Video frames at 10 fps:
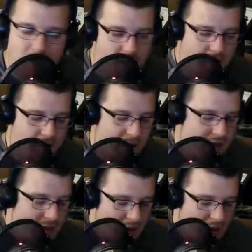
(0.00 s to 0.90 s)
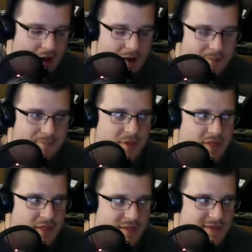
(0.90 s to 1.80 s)
Okay.
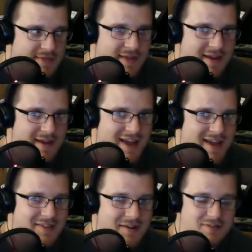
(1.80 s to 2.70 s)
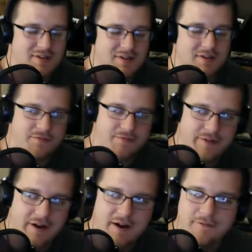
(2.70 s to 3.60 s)
There was a
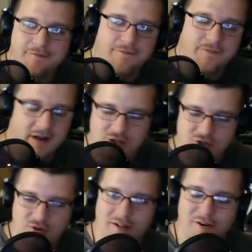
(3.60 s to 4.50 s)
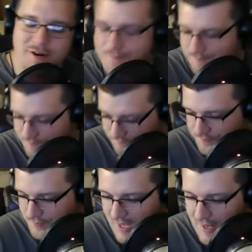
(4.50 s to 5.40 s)
very funny trailer
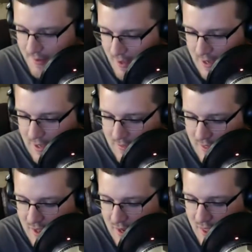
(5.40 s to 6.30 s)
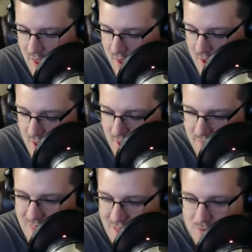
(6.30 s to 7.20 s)
in
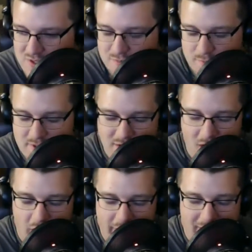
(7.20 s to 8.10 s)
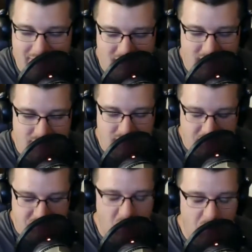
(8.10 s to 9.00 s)
that was specific. That the
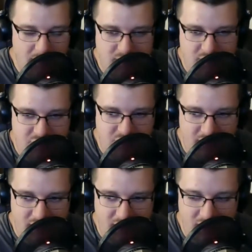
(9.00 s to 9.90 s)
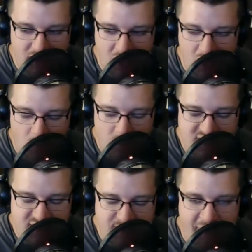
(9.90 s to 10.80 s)
sole purpose of this trailer was
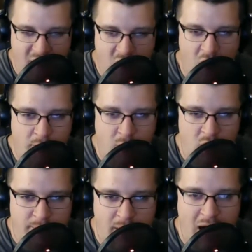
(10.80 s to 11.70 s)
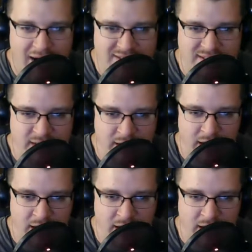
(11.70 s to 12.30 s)
about the cardboard box.